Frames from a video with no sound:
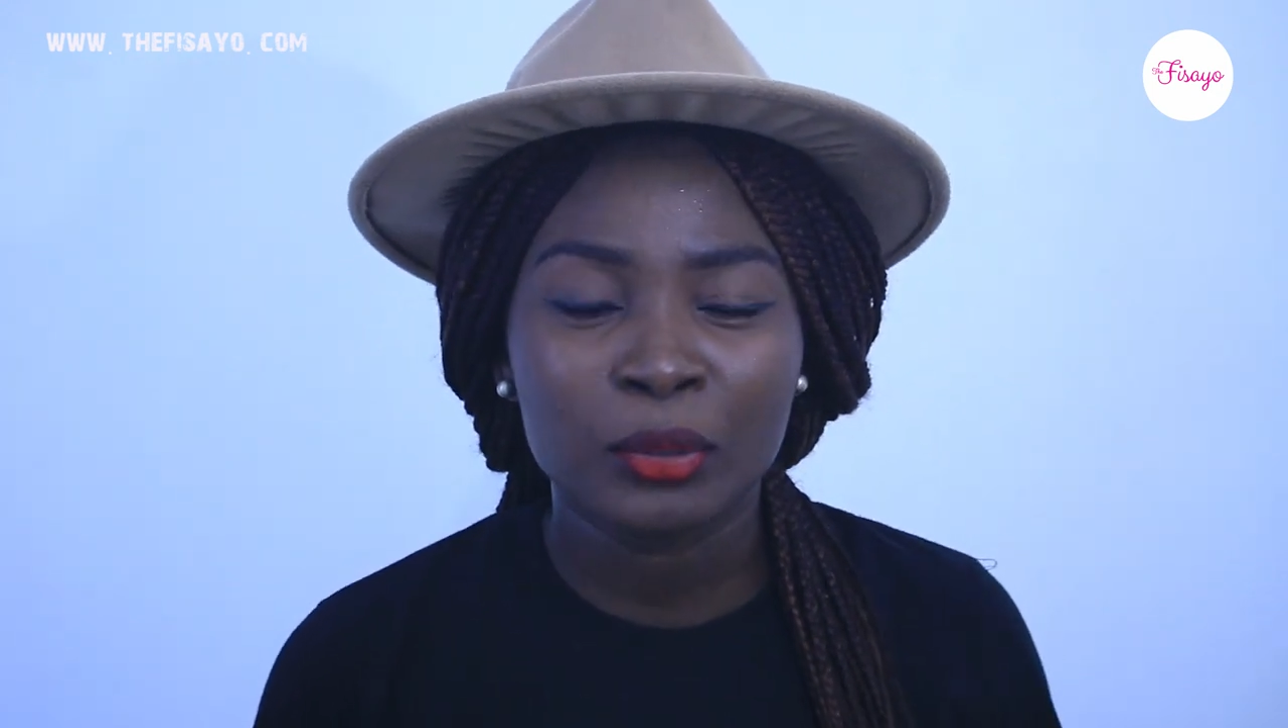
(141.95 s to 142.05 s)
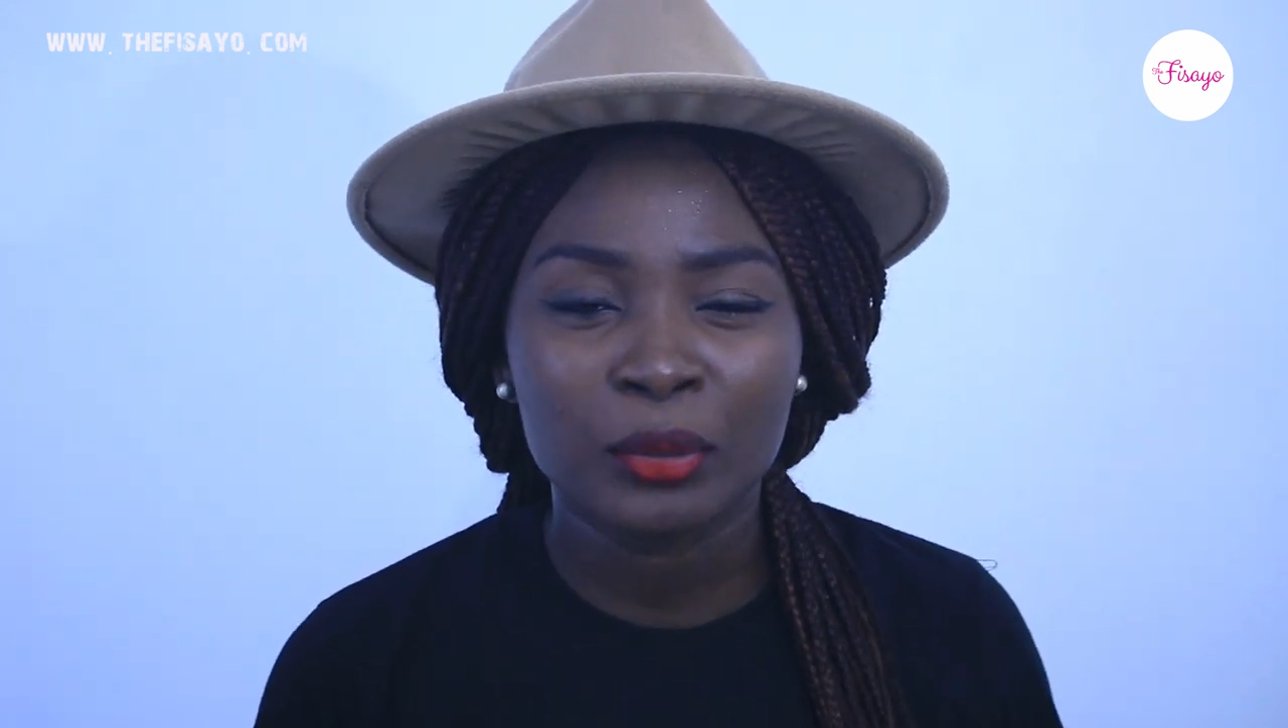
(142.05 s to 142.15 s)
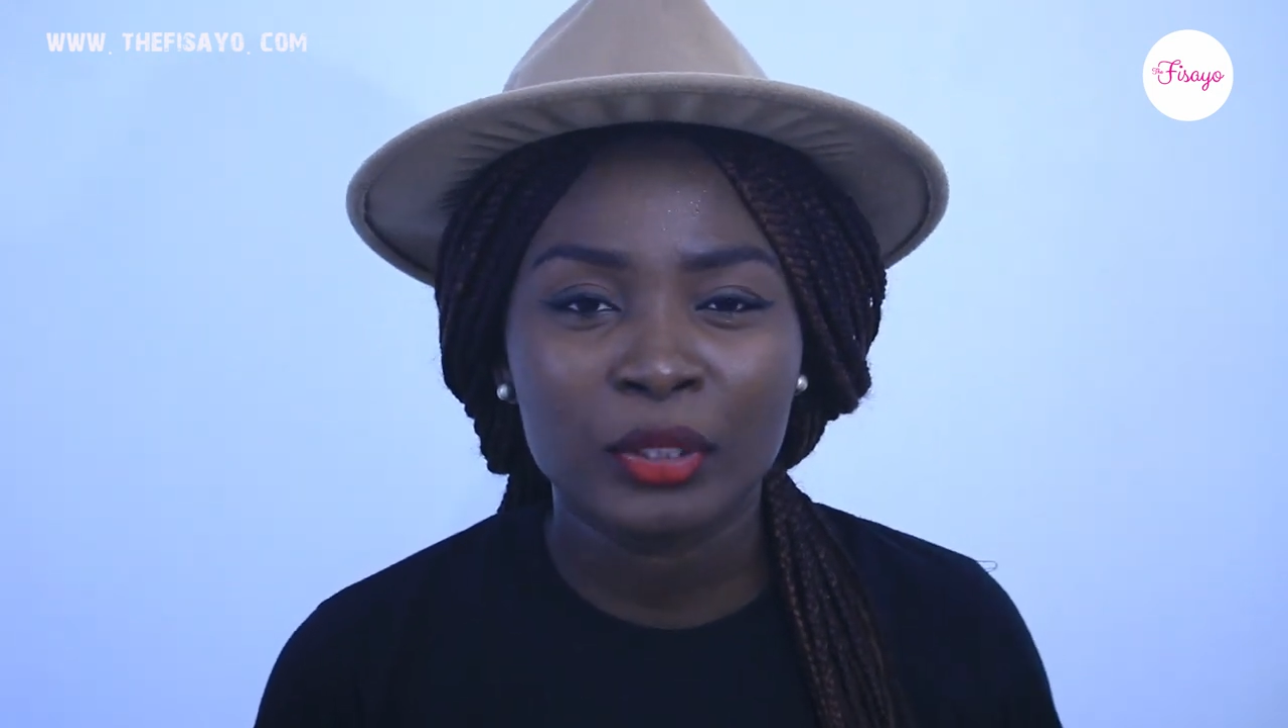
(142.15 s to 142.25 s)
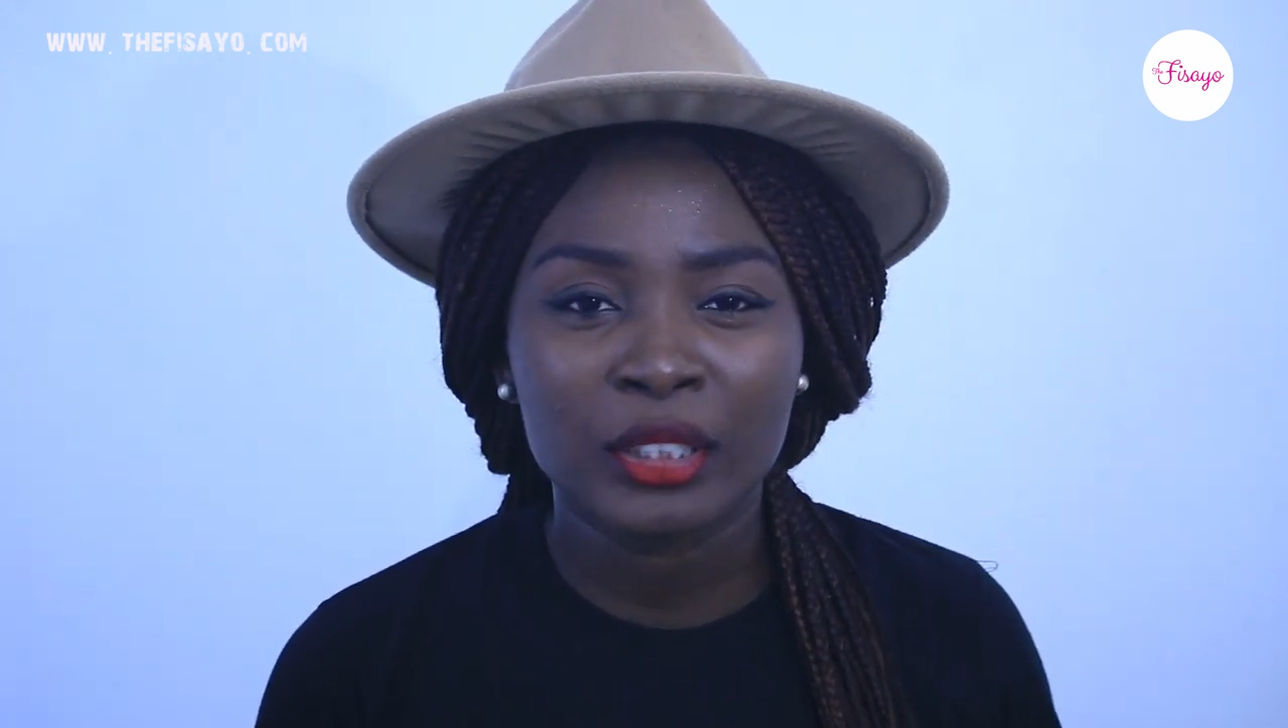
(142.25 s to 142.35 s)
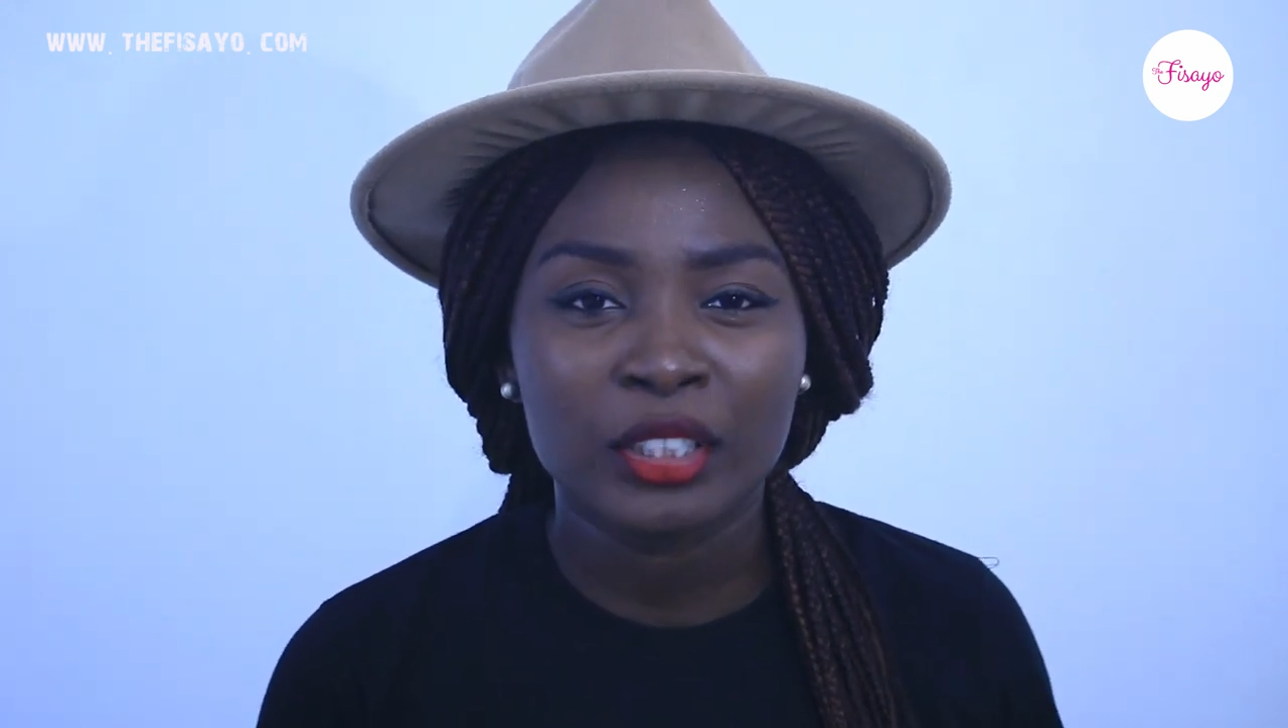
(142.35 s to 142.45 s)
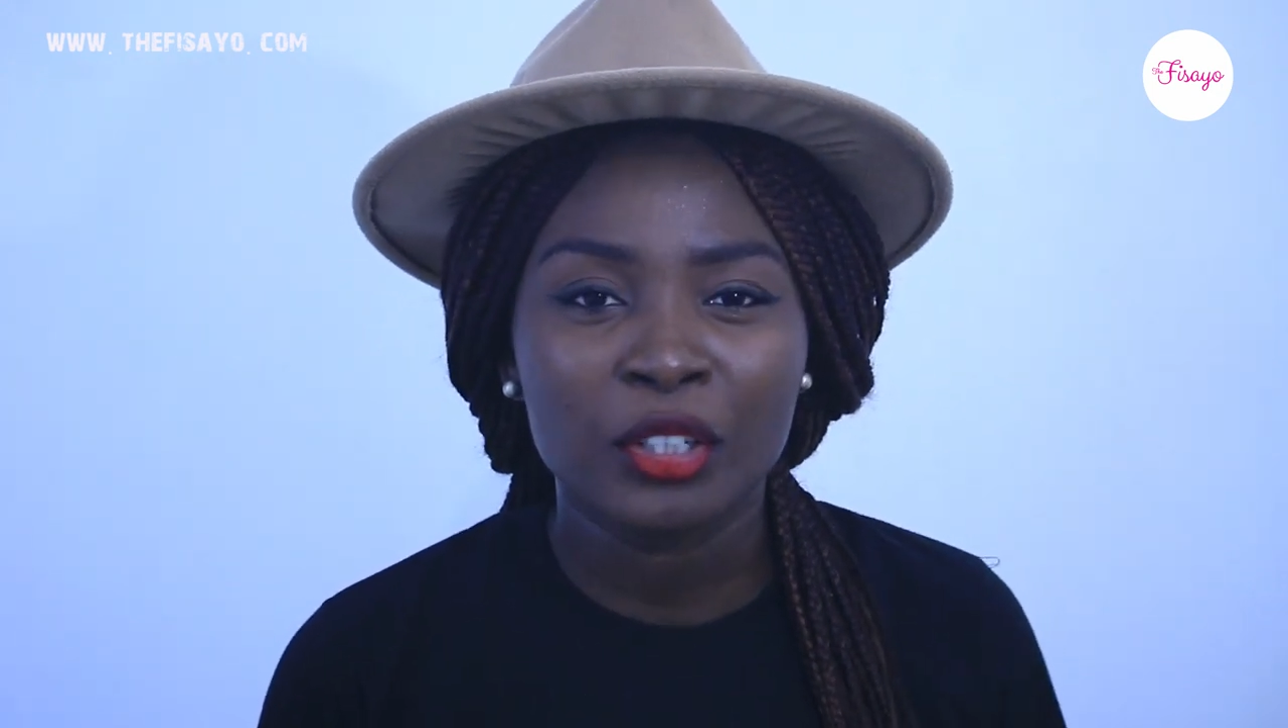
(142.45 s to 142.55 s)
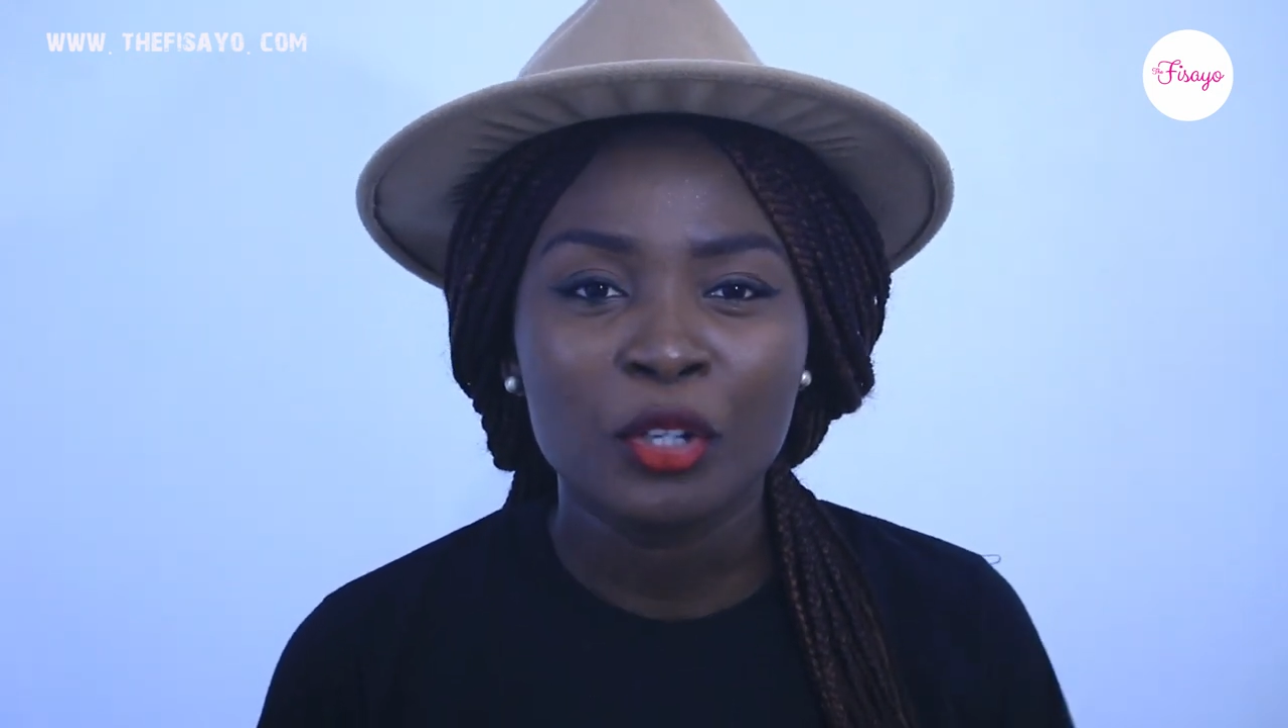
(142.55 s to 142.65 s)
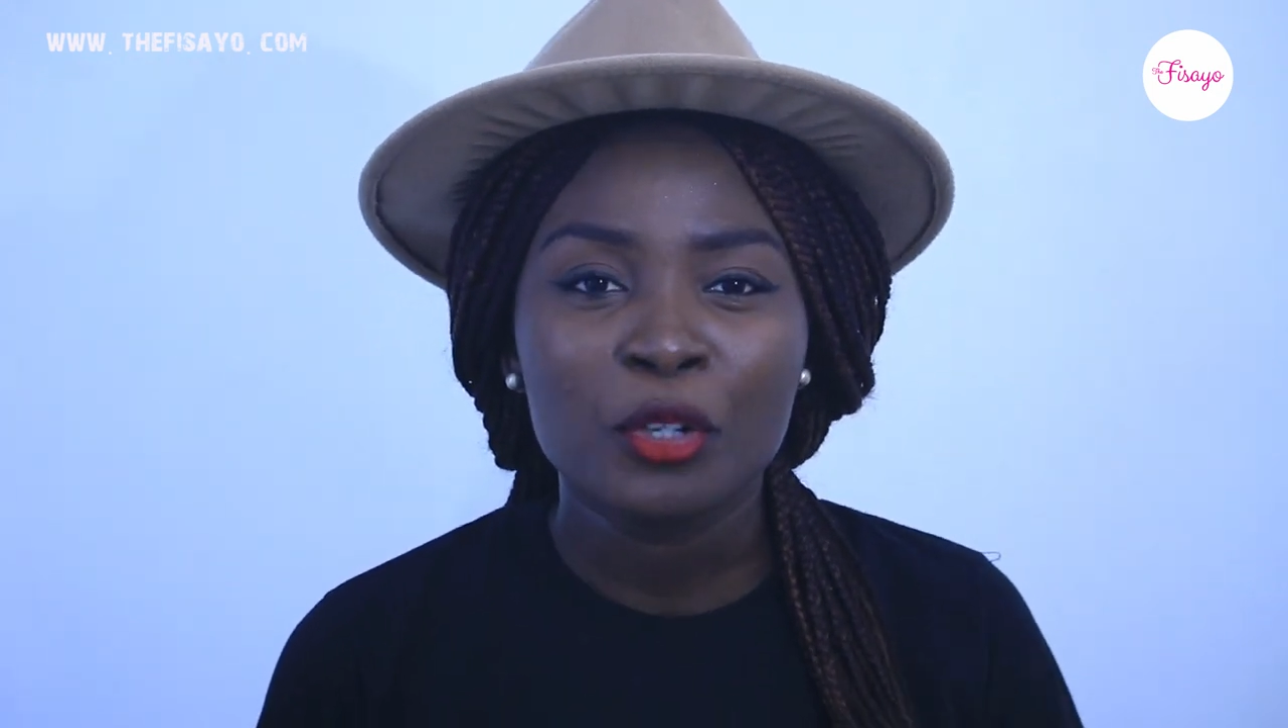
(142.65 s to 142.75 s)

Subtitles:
so to say.